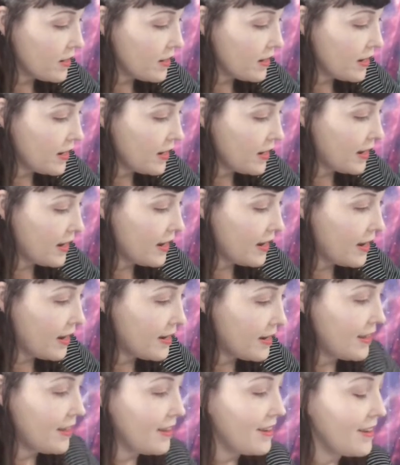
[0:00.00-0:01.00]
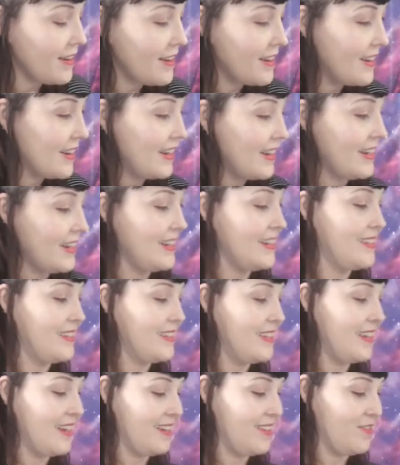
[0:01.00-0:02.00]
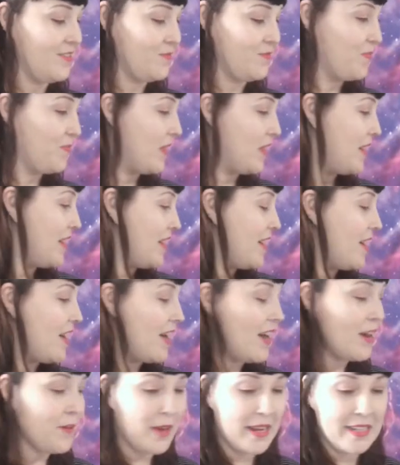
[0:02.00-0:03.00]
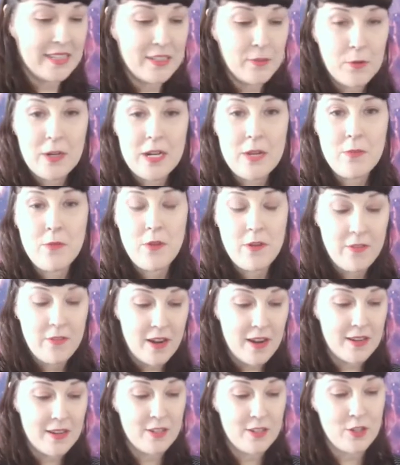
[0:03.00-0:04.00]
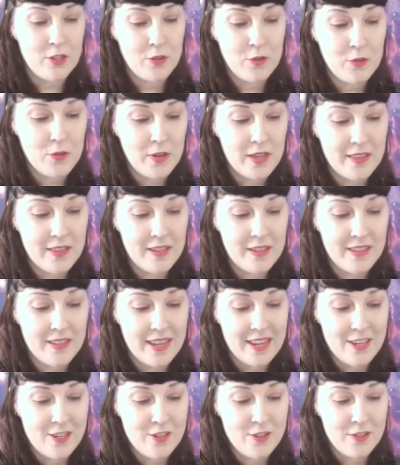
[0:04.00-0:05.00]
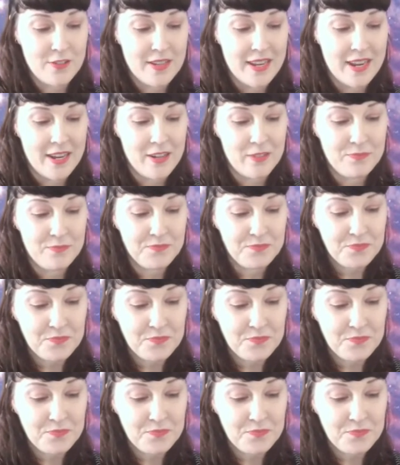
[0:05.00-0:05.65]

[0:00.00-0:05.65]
And he is done. All right, so we're going to move on to little Angel now.